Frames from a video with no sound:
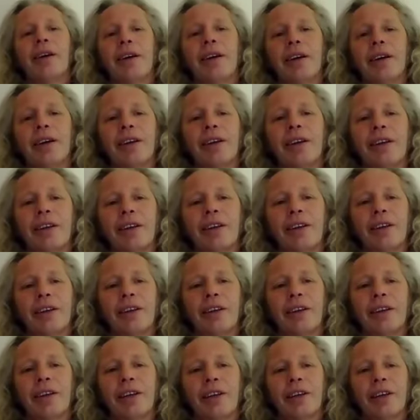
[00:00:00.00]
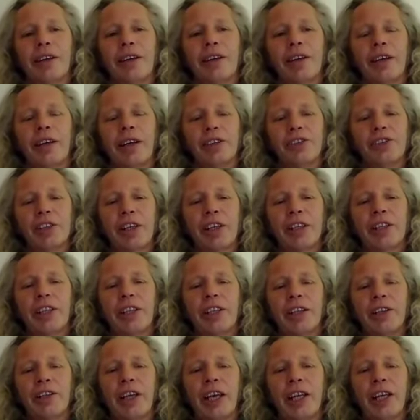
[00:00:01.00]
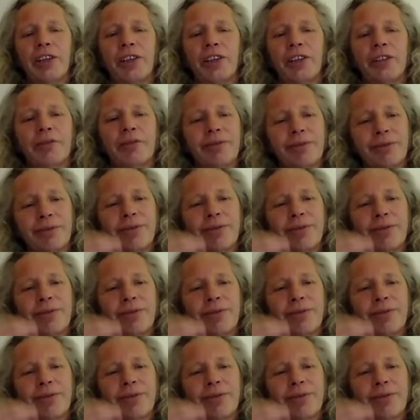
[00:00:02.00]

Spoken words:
And I sat down, had a